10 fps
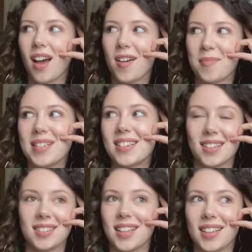up
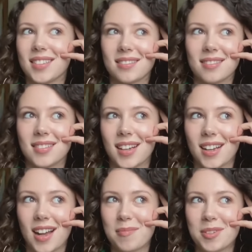until like a
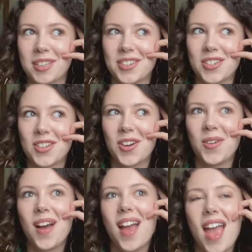couple years
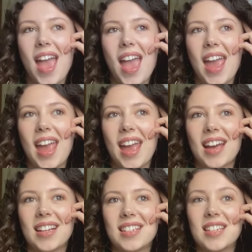ago.
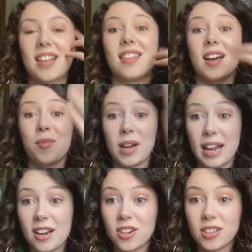And then when
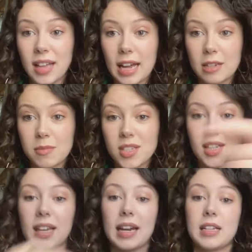I heard Latin
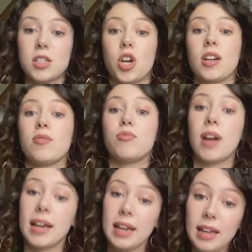music and I started
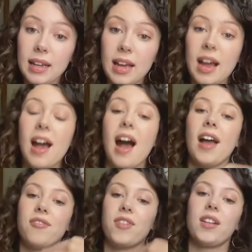writing, I
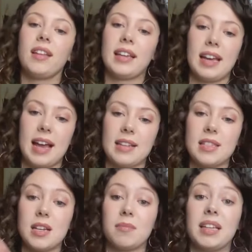felt like I had
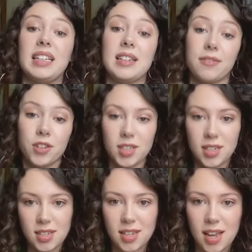something different to
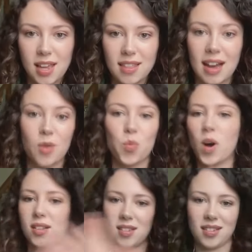say that
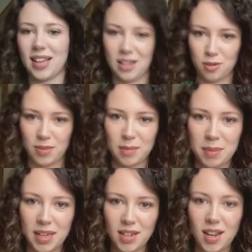wasn't like a
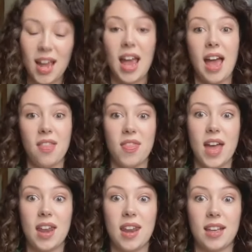repeat. And
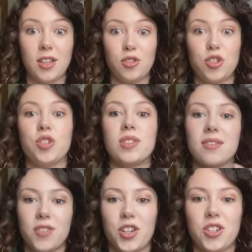then you choose
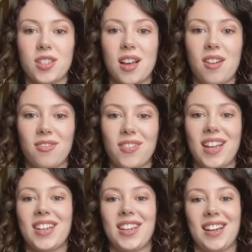it for yourself
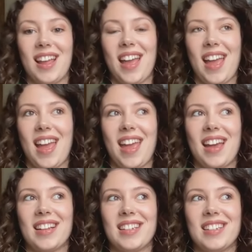and
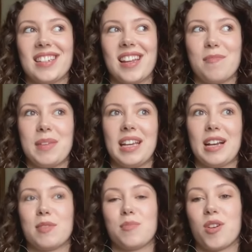and it
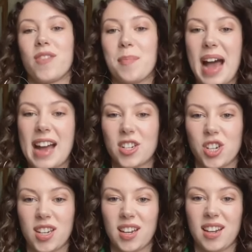becomes more of a
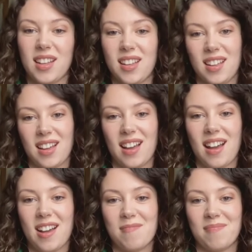passion,
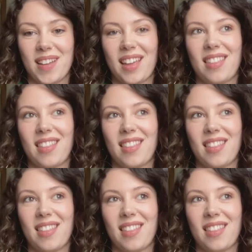um, I